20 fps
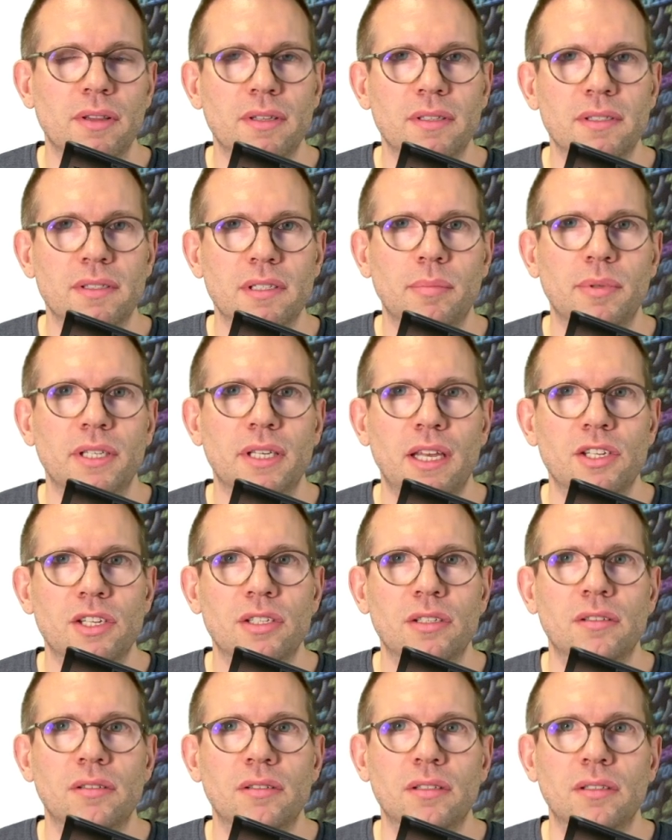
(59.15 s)
this
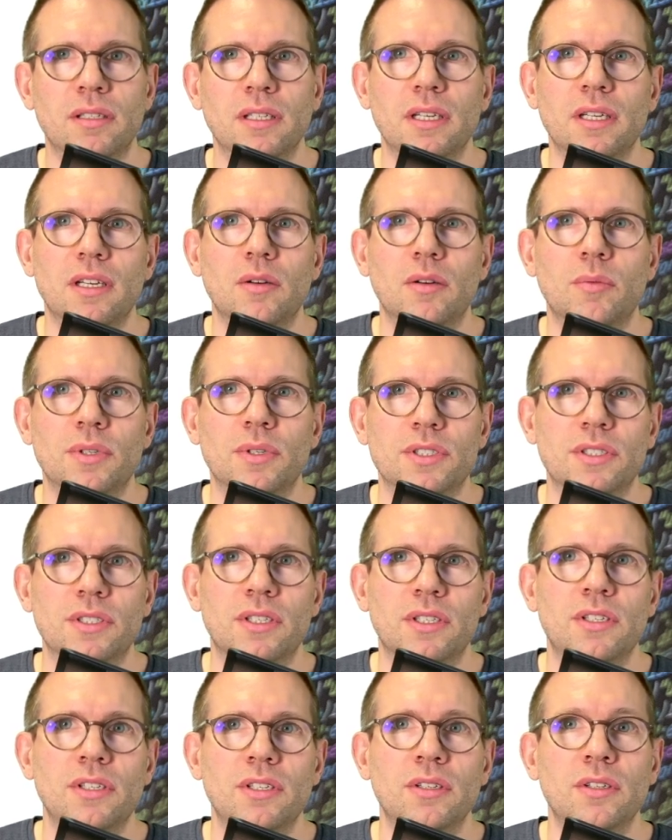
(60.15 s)
application was
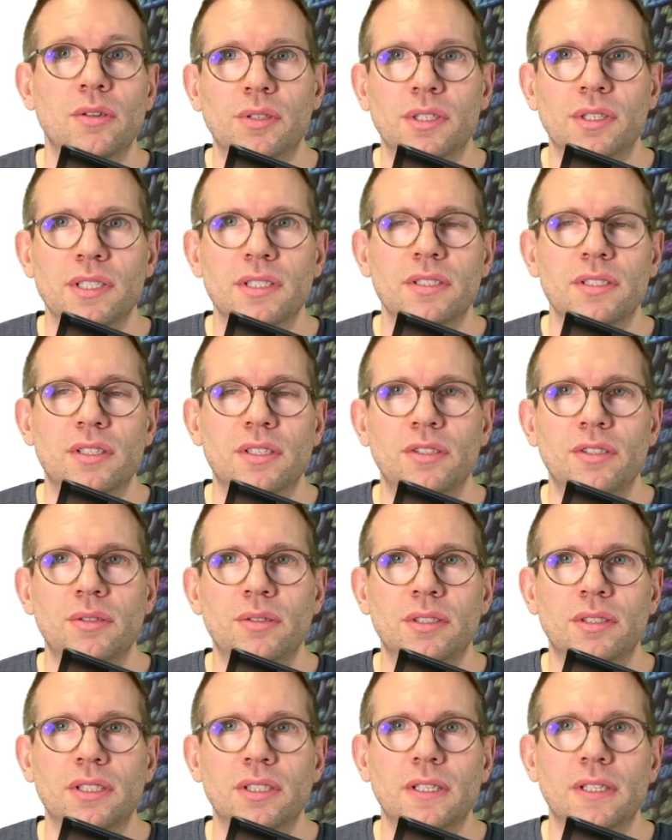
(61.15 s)
secured or is
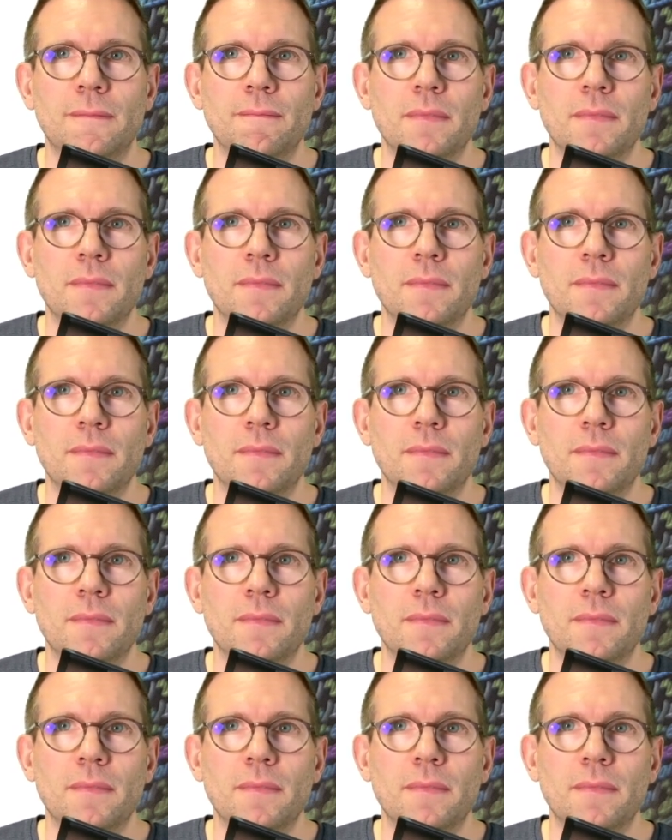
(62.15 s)
secured